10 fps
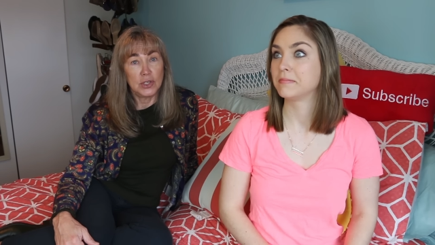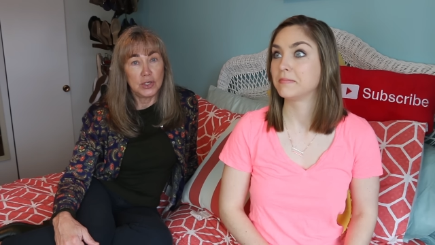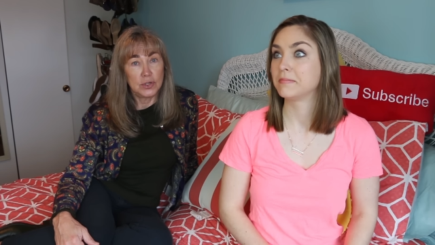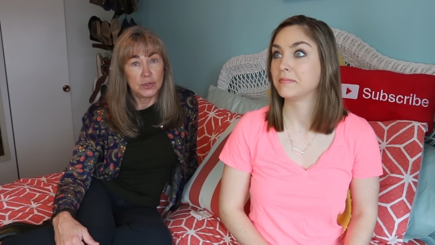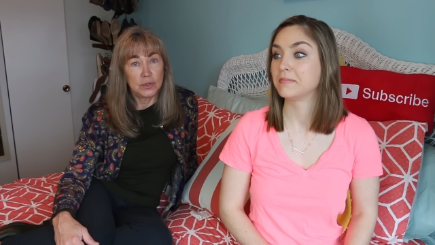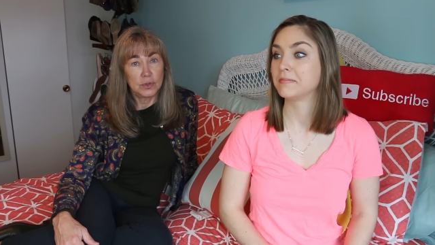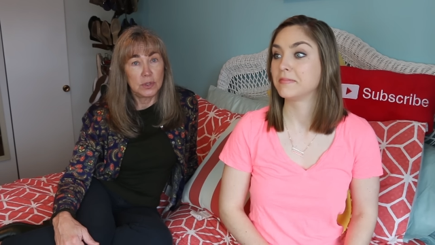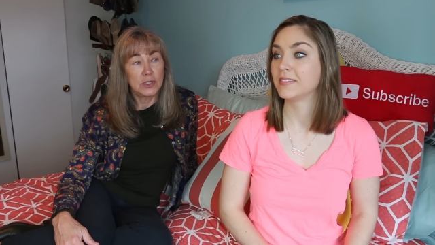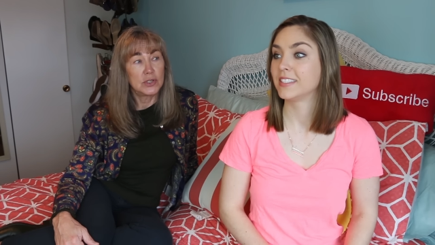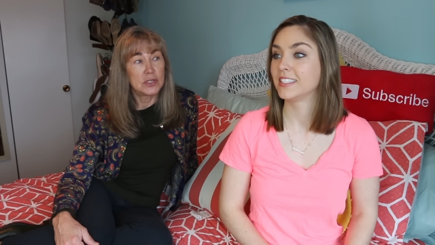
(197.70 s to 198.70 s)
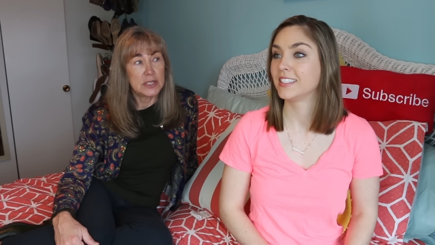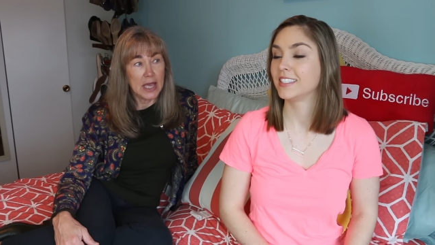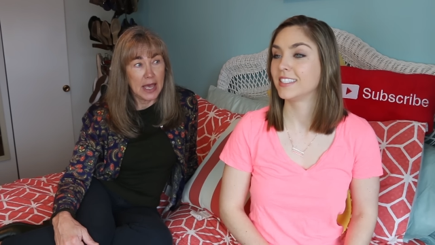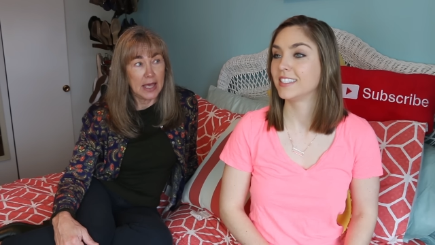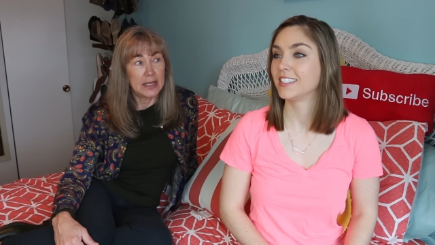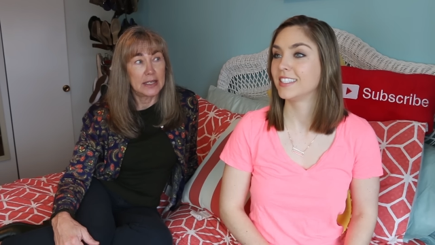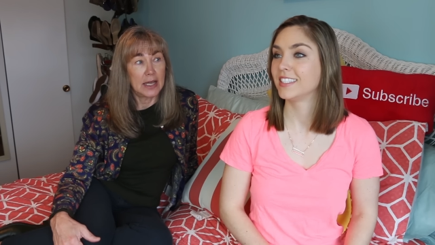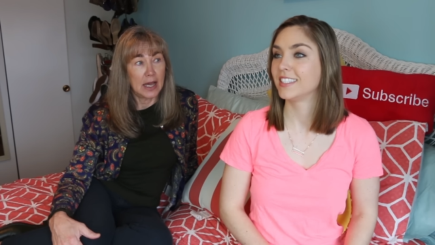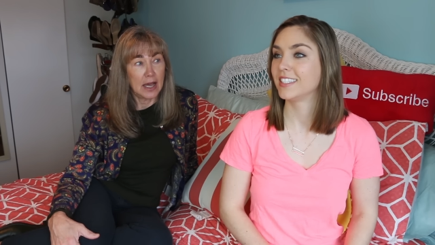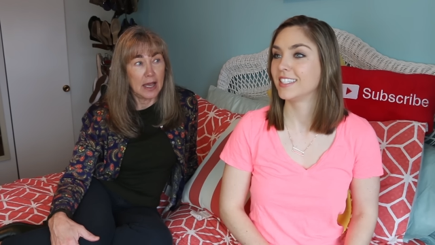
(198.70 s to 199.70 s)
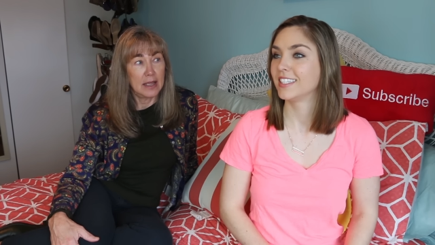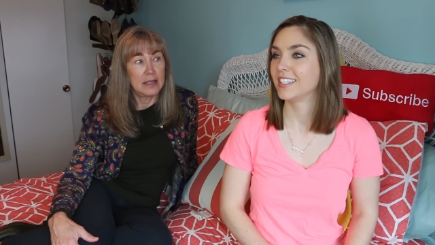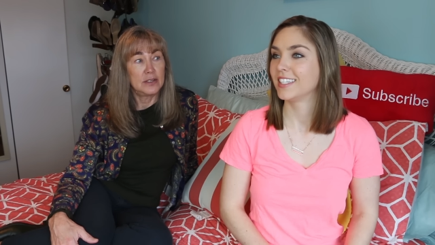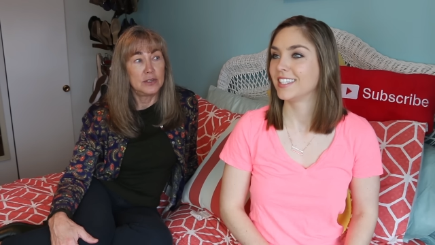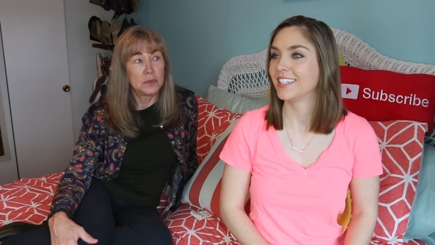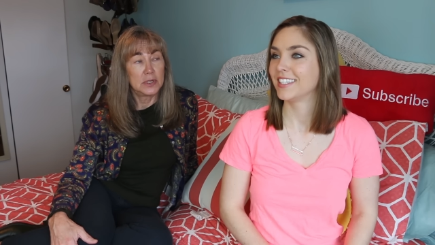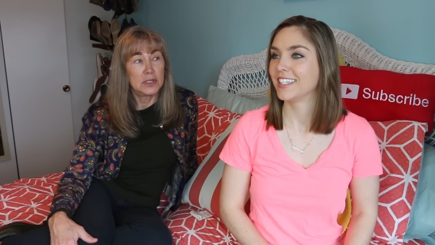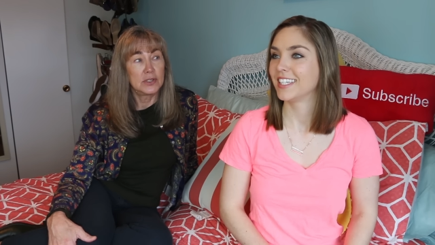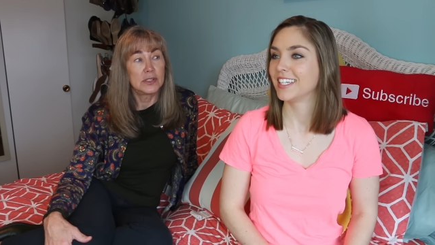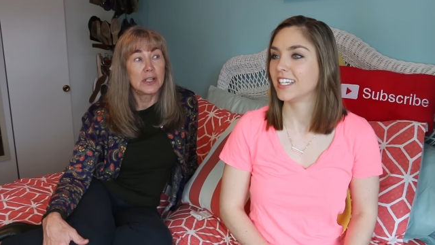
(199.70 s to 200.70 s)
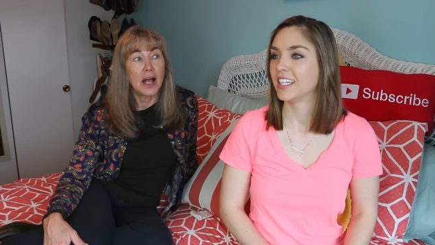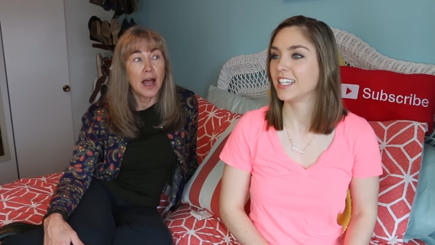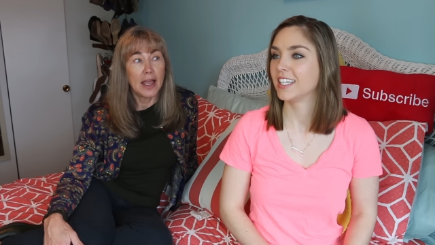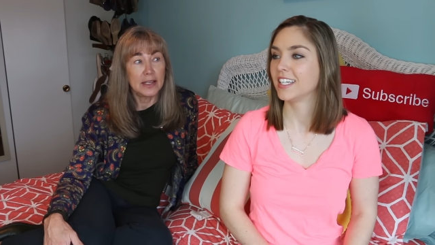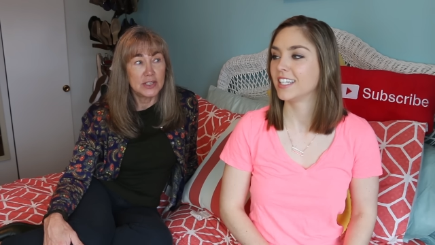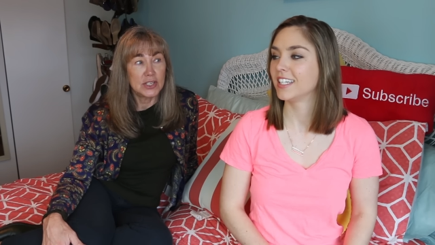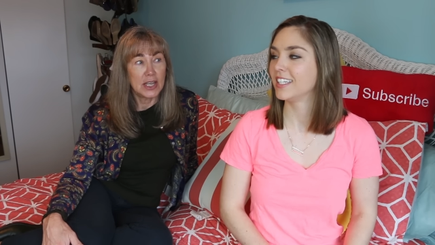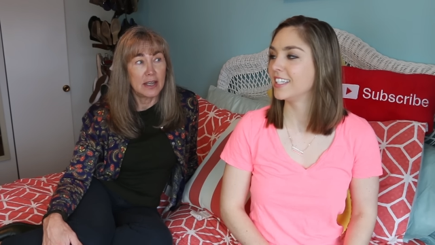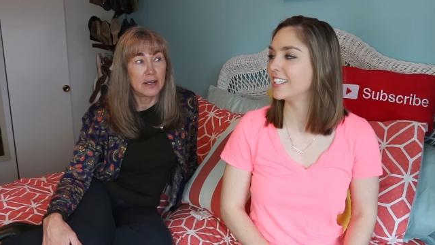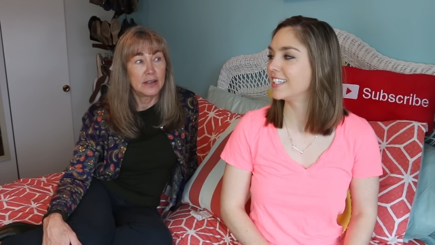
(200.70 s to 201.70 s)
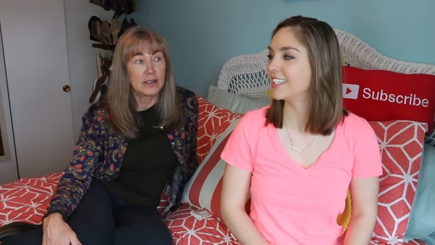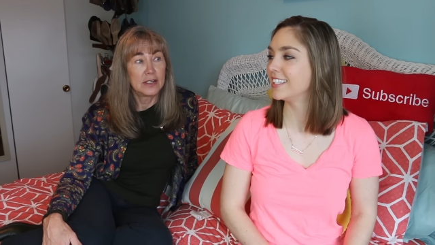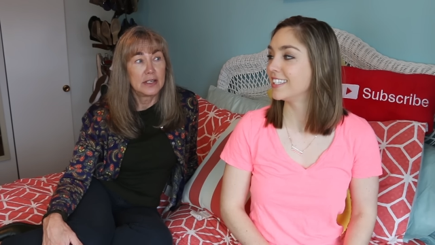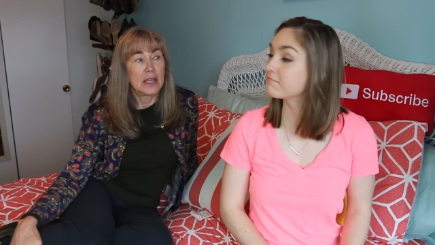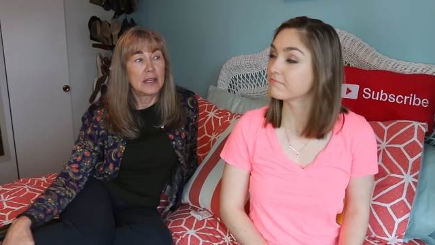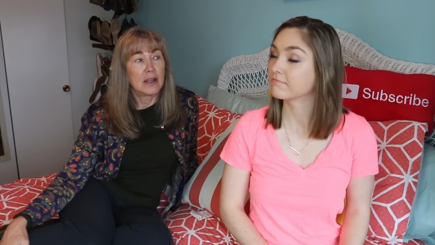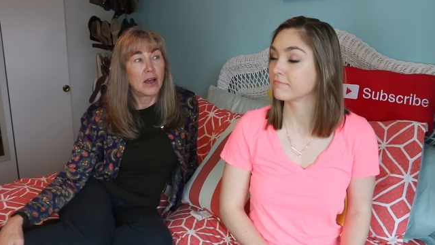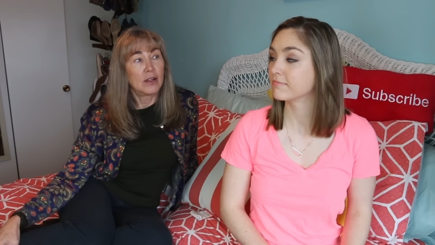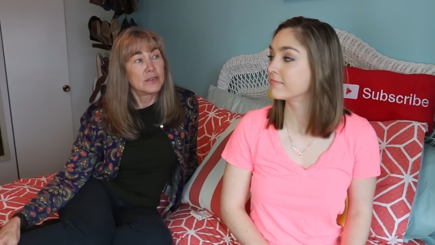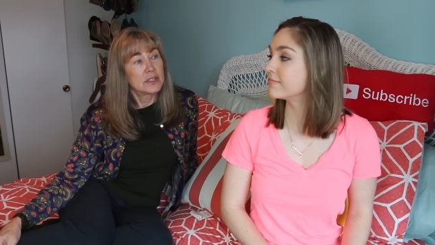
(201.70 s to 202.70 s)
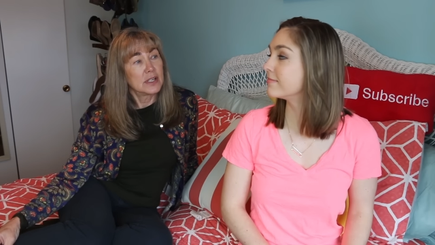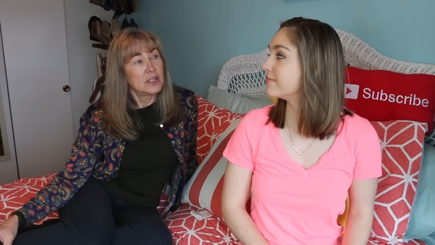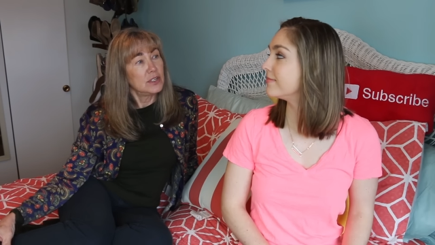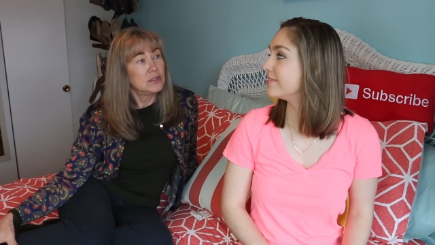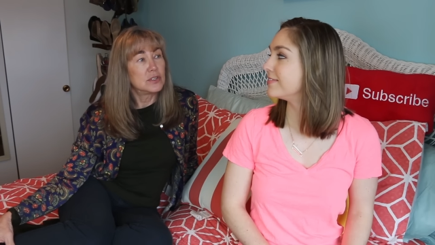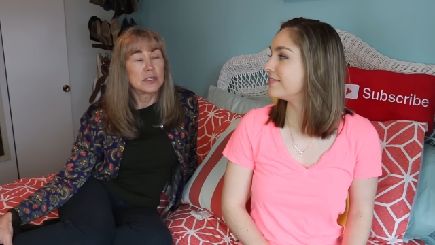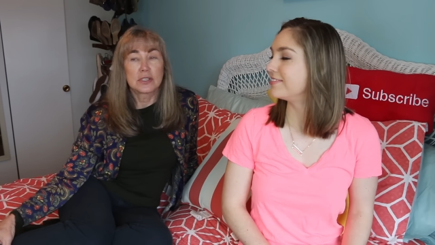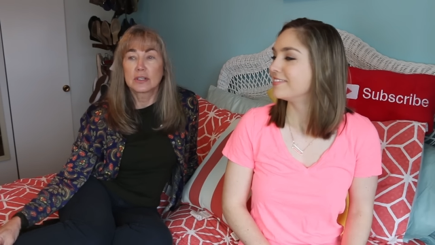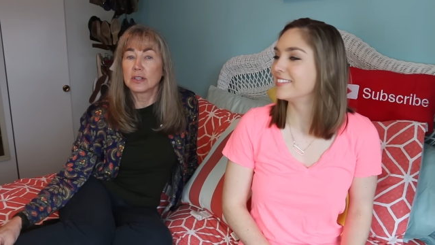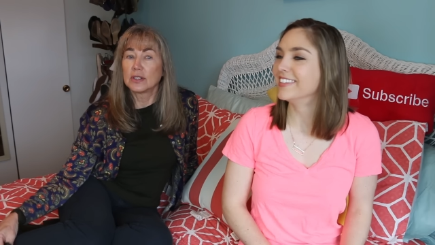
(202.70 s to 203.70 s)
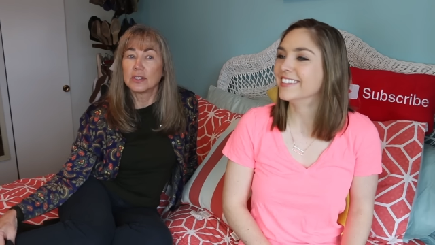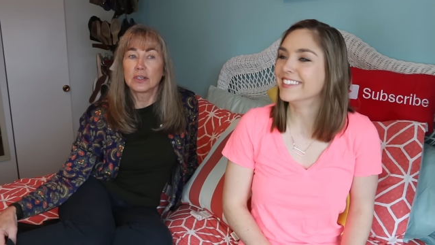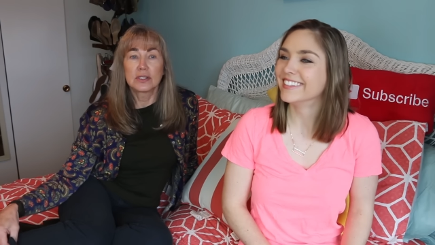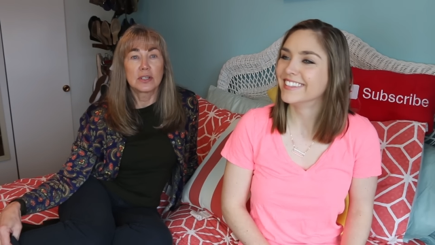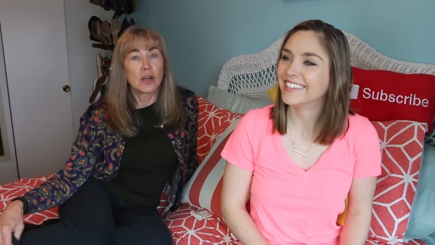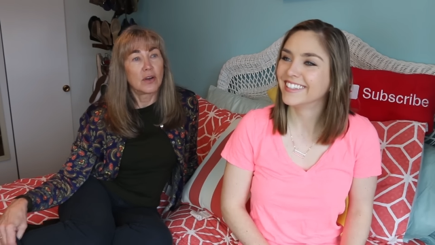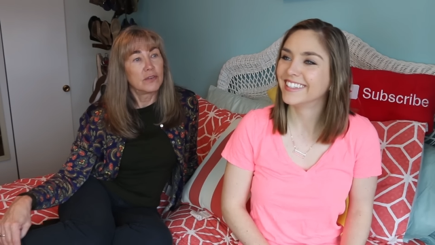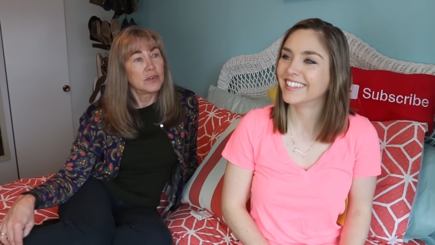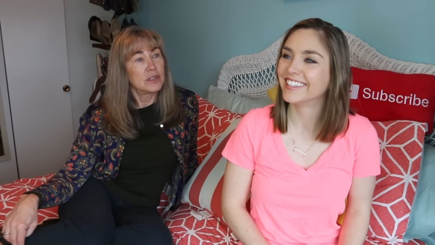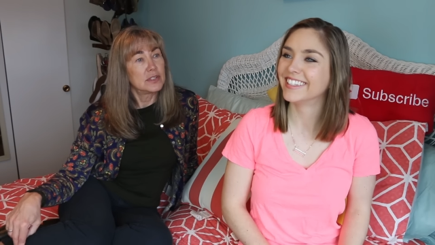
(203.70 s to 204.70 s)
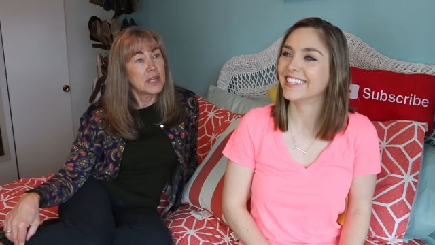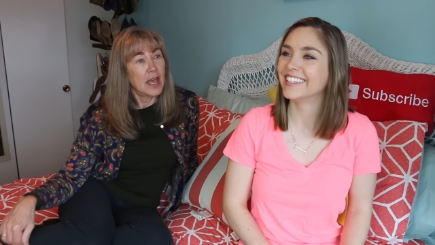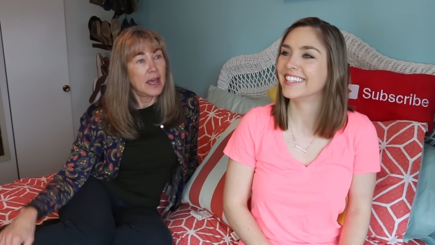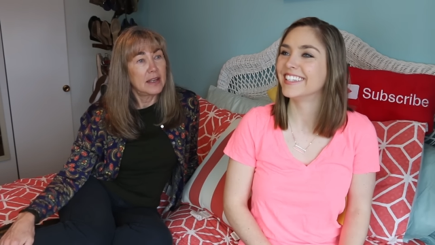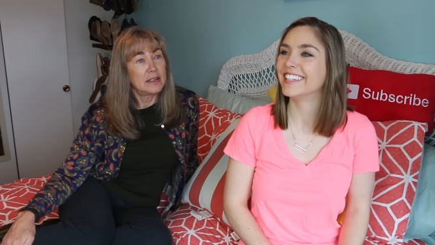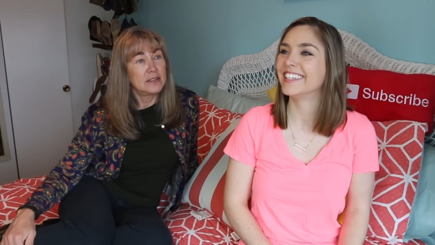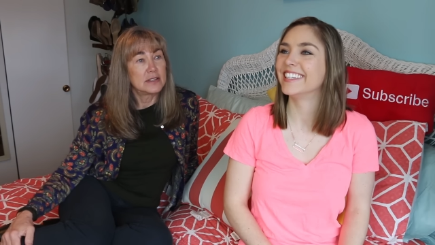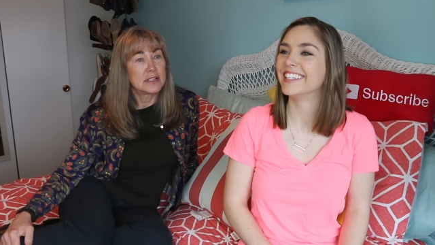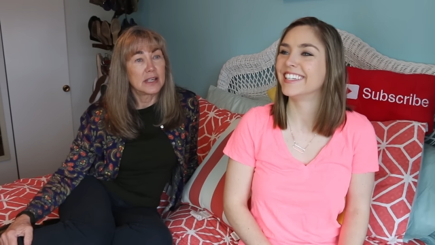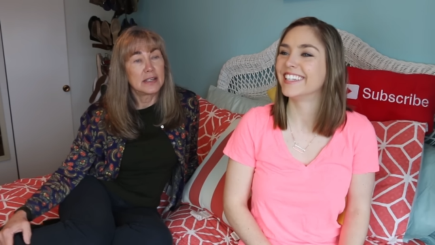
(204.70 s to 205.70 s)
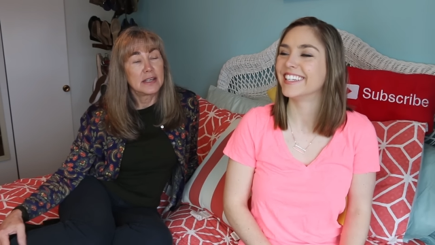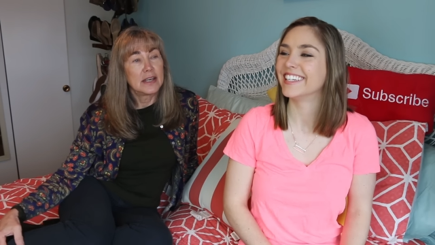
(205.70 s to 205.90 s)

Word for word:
Speaker 1: you, your dad, and I, and you were in your little high chair, and all of a sudden you just looked over at your dad and you said,